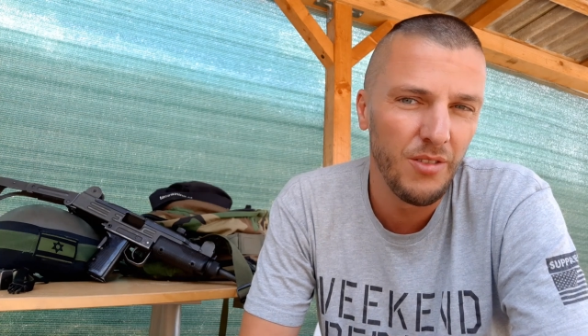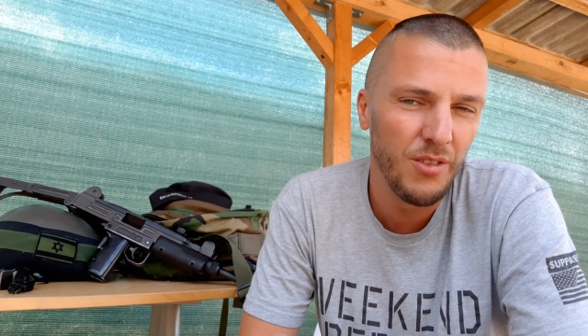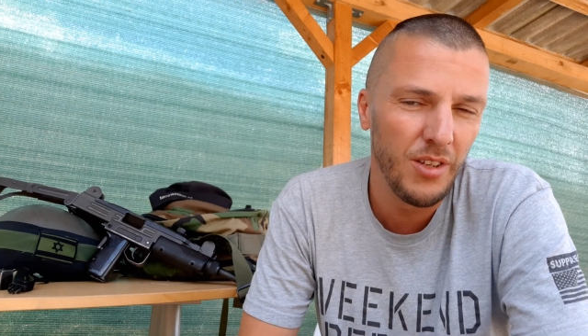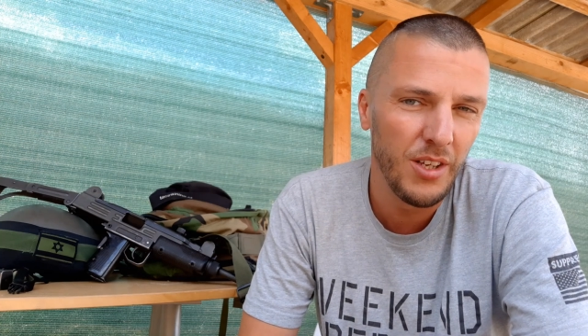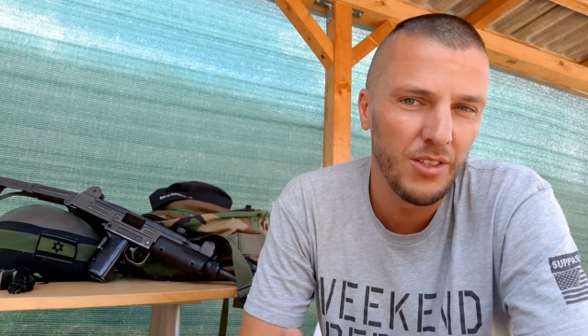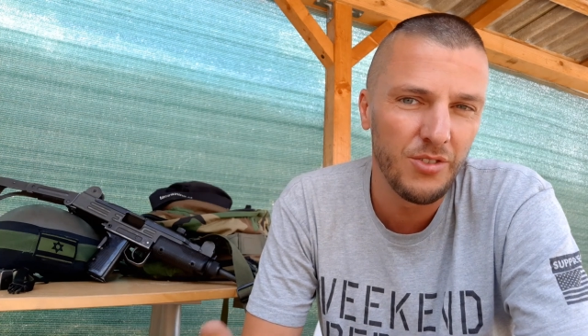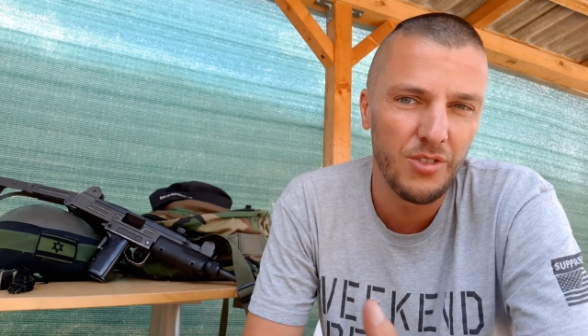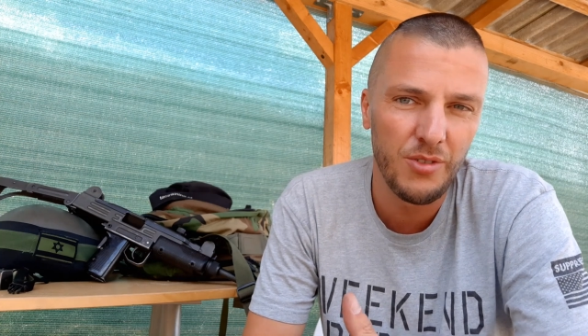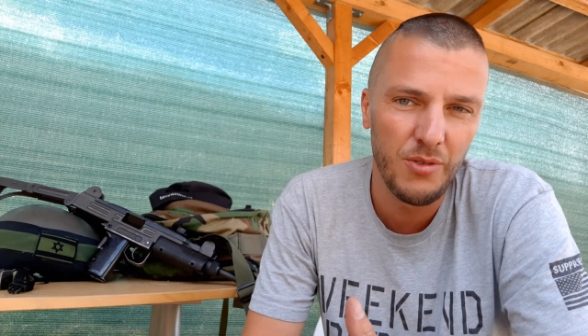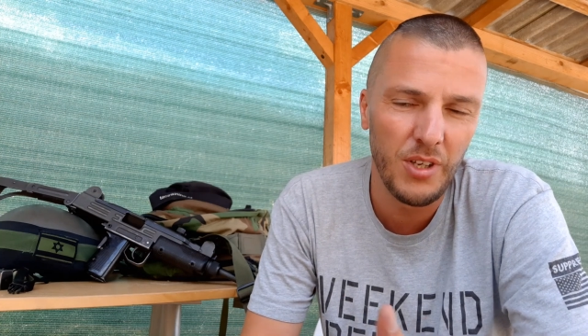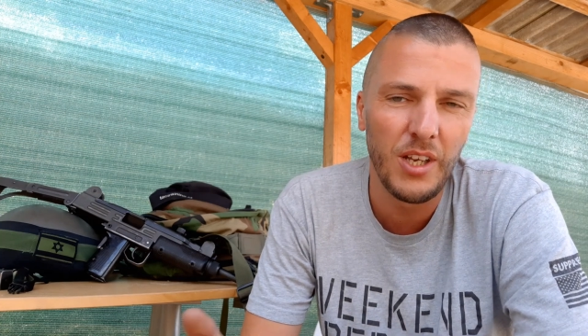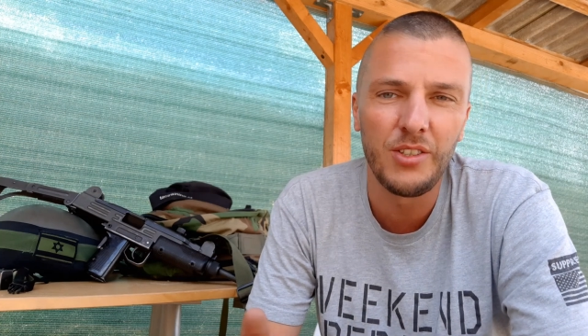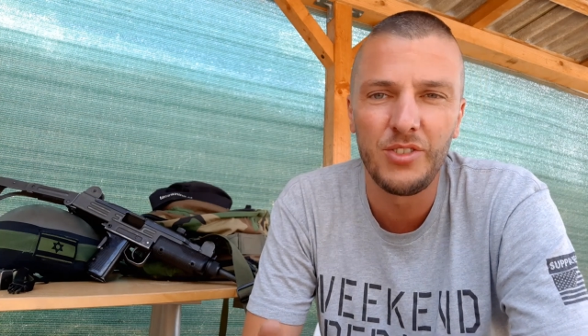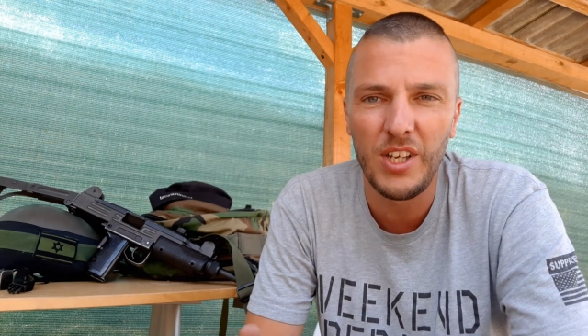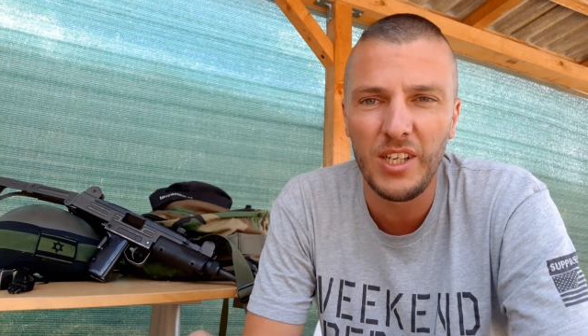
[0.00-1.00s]
it's
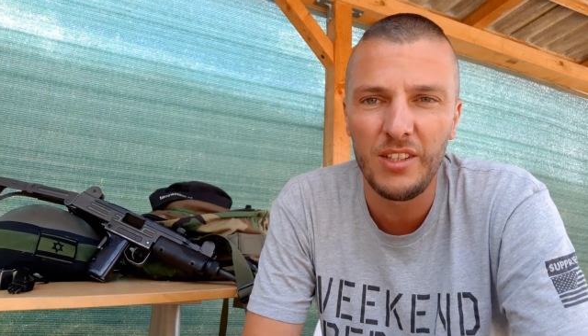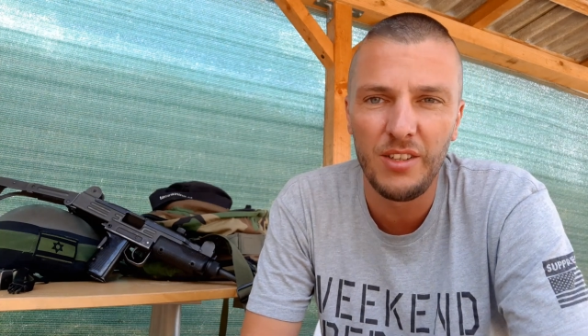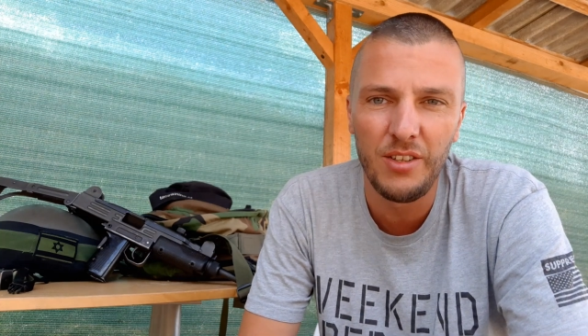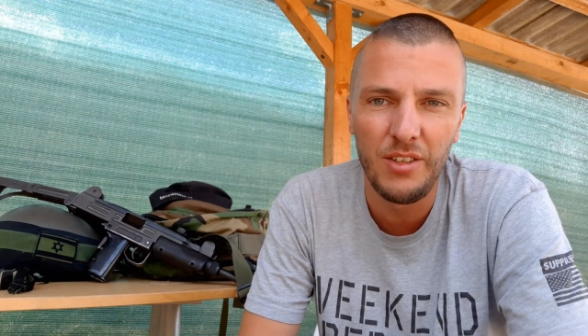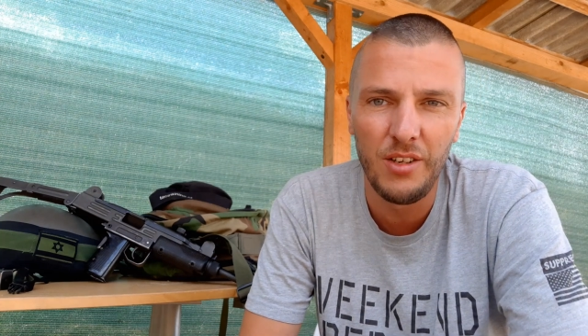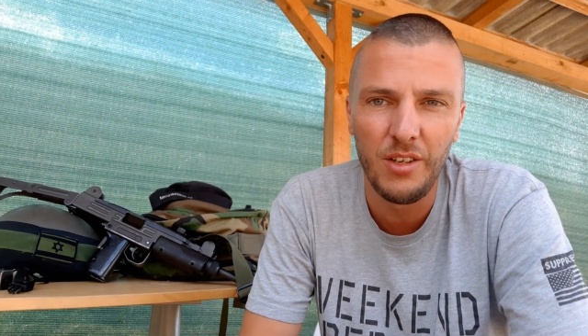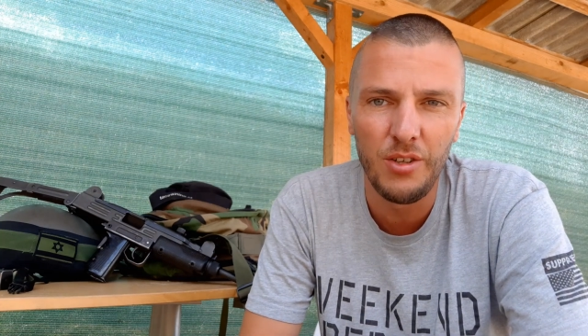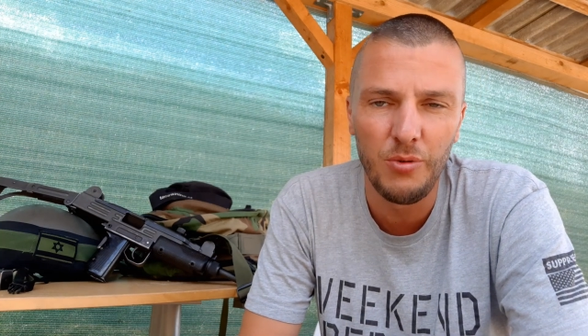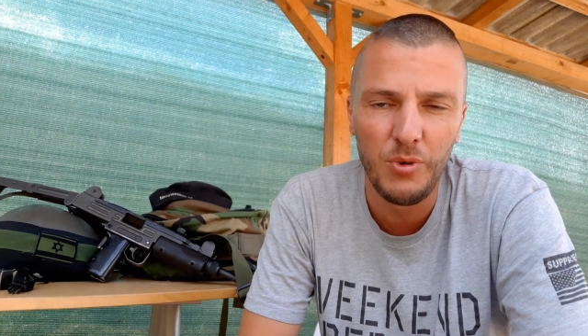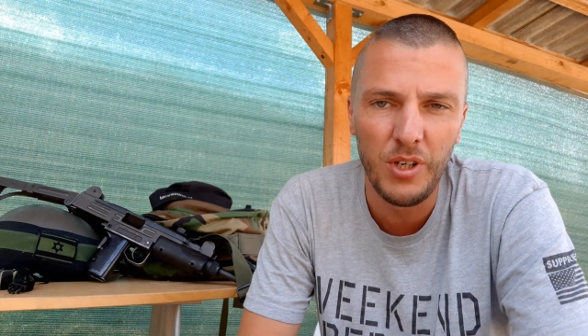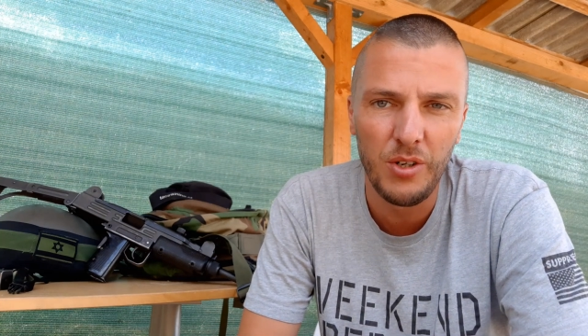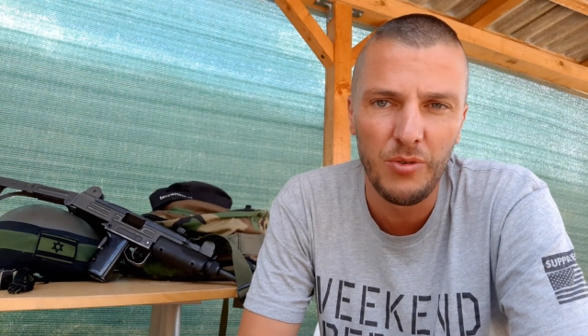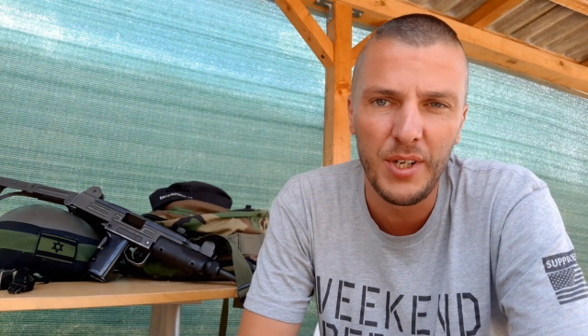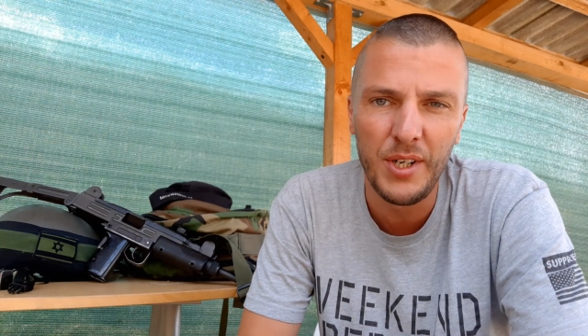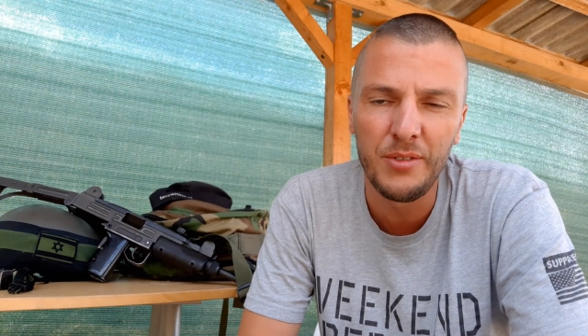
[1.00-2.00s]
exactly the other way
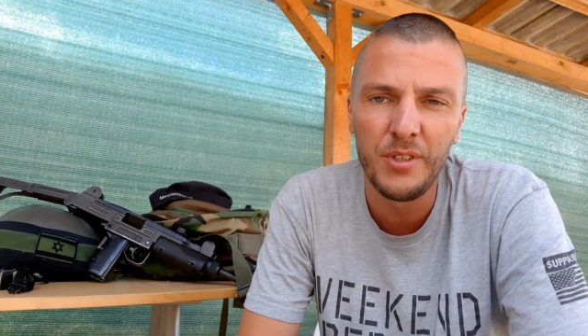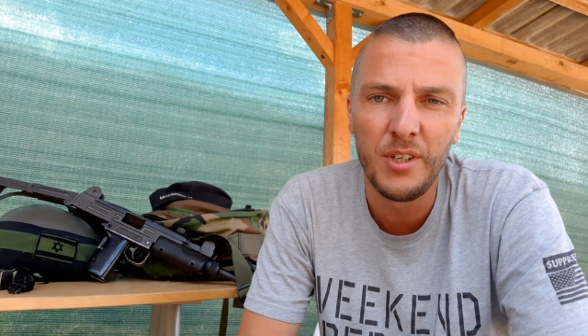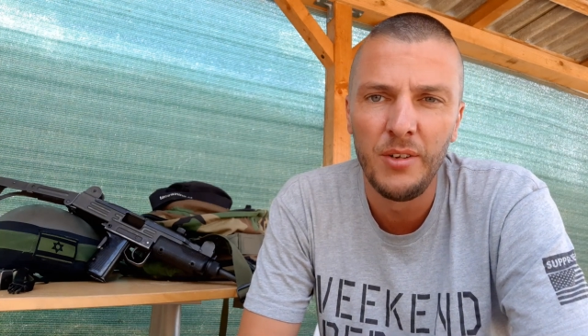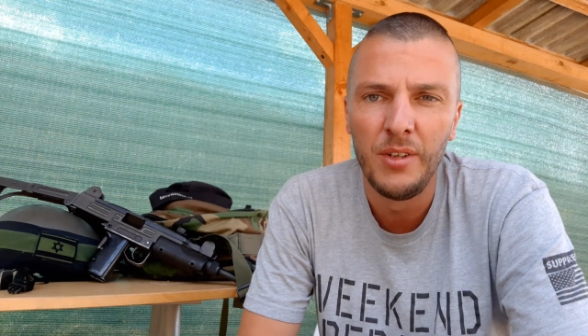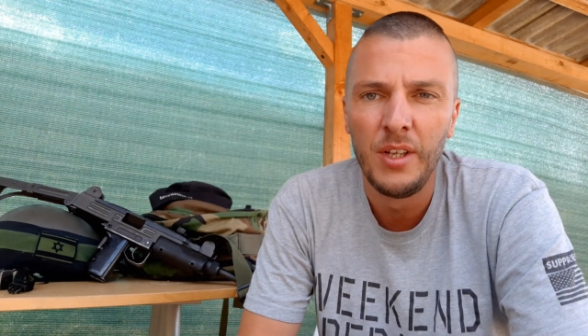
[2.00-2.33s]
around.